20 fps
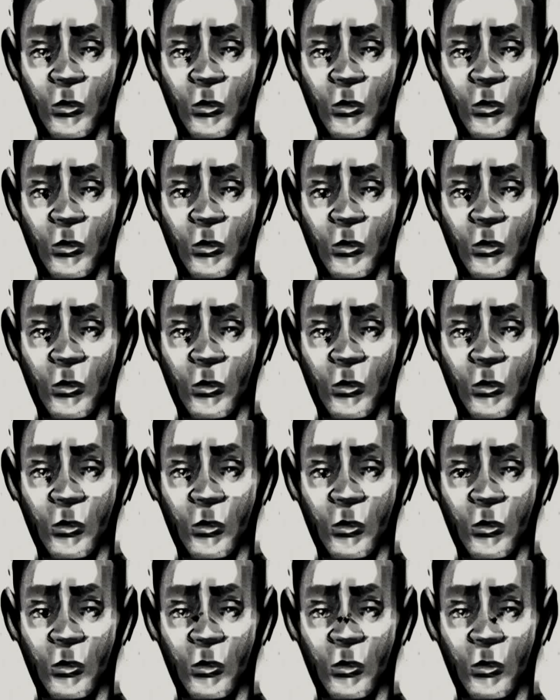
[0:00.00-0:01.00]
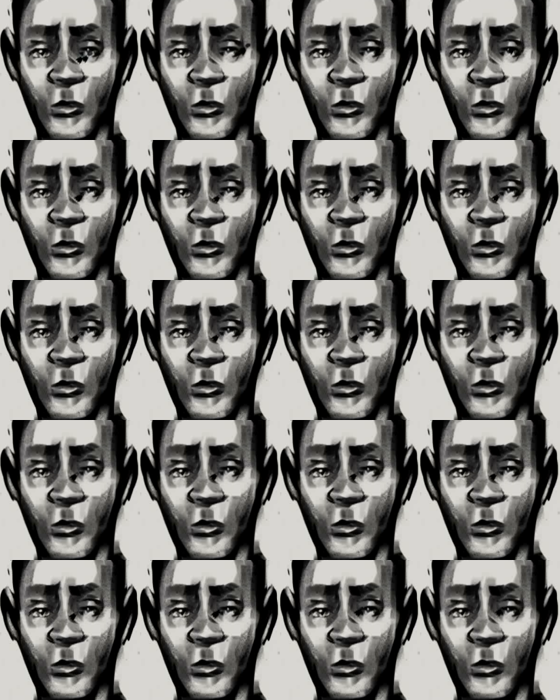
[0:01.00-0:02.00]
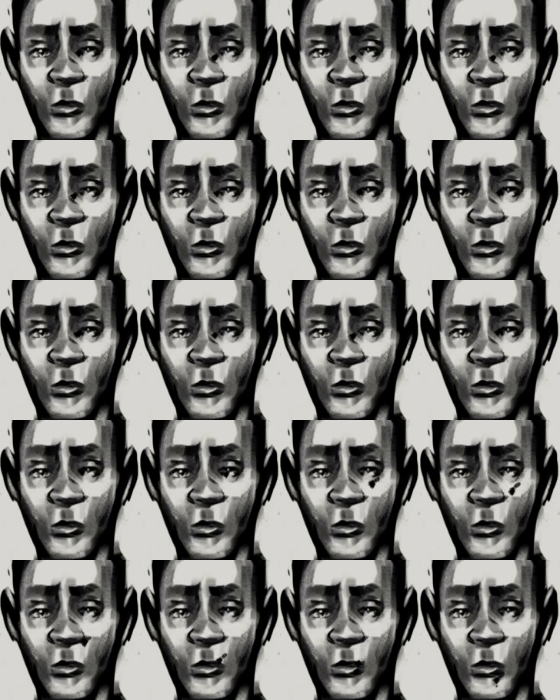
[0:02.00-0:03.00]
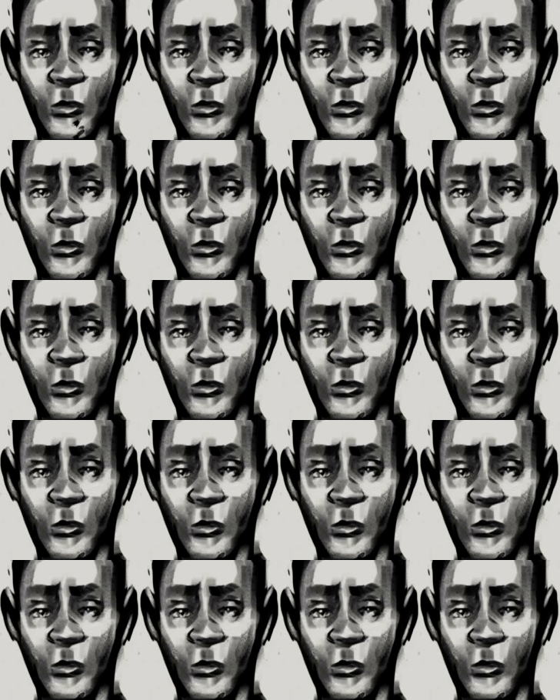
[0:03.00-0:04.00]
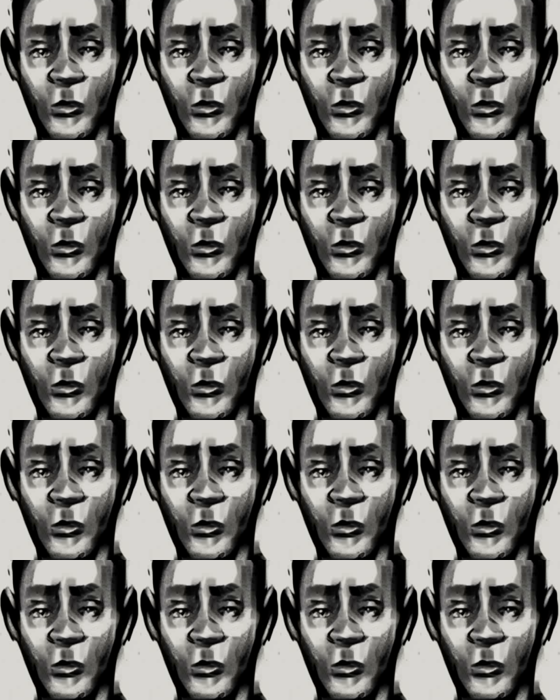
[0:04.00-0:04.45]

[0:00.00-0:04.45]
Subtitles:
Nothing is said.